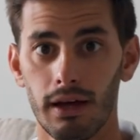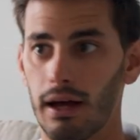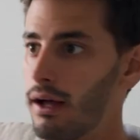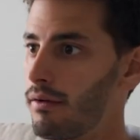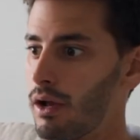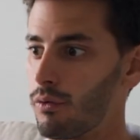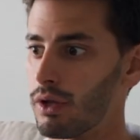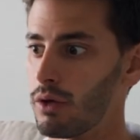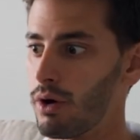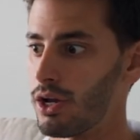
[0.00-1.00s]
I
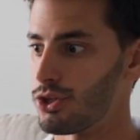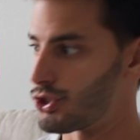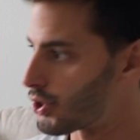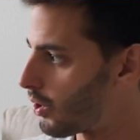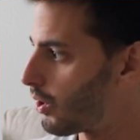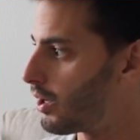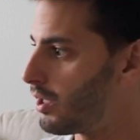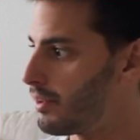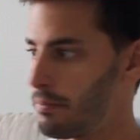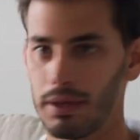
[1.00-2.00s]
really want to
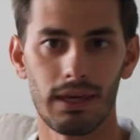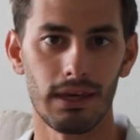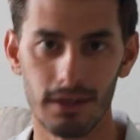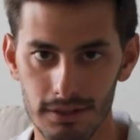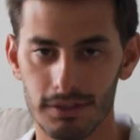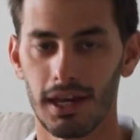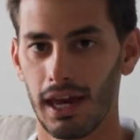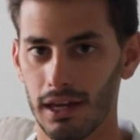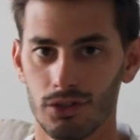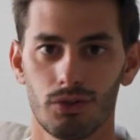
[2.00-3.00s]
enjoy the peace
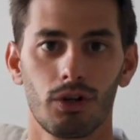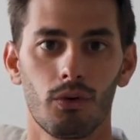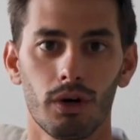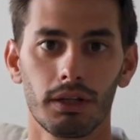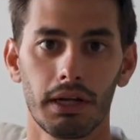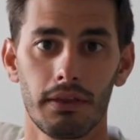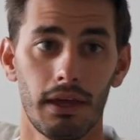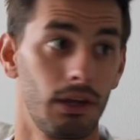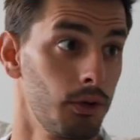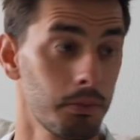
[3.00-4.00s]
and tranquility
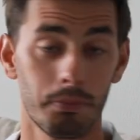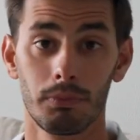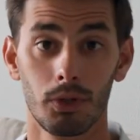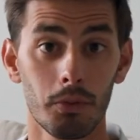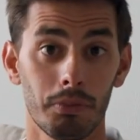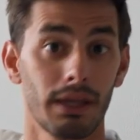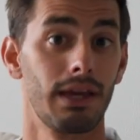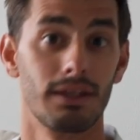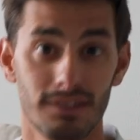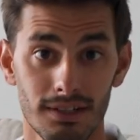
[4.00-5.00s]
the new
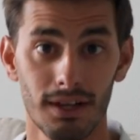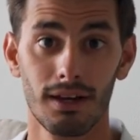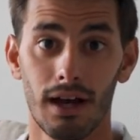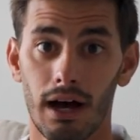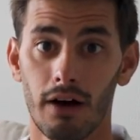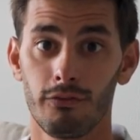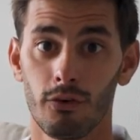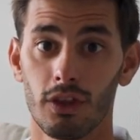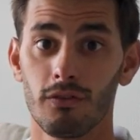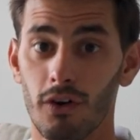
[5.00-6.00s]
place
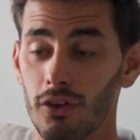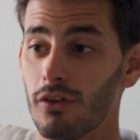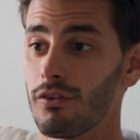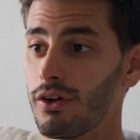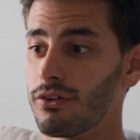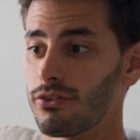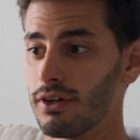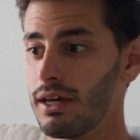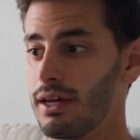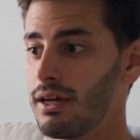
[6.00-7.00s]
for the both of us
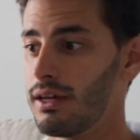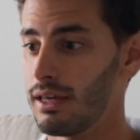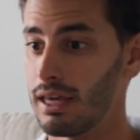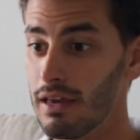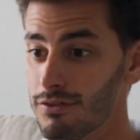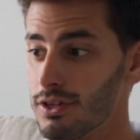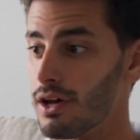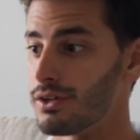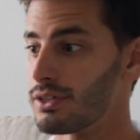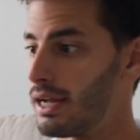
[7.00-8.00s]
gives
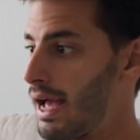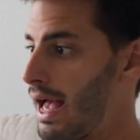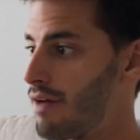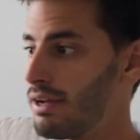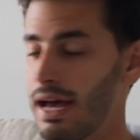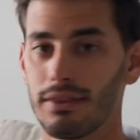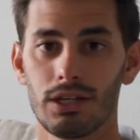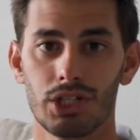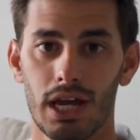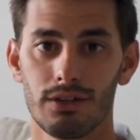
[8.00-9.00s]
us, and I haven't had the
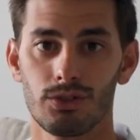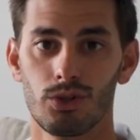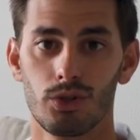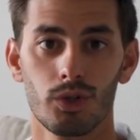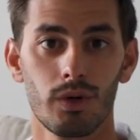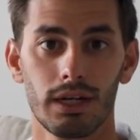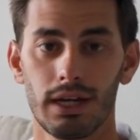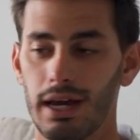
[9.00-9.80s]
chance to do it.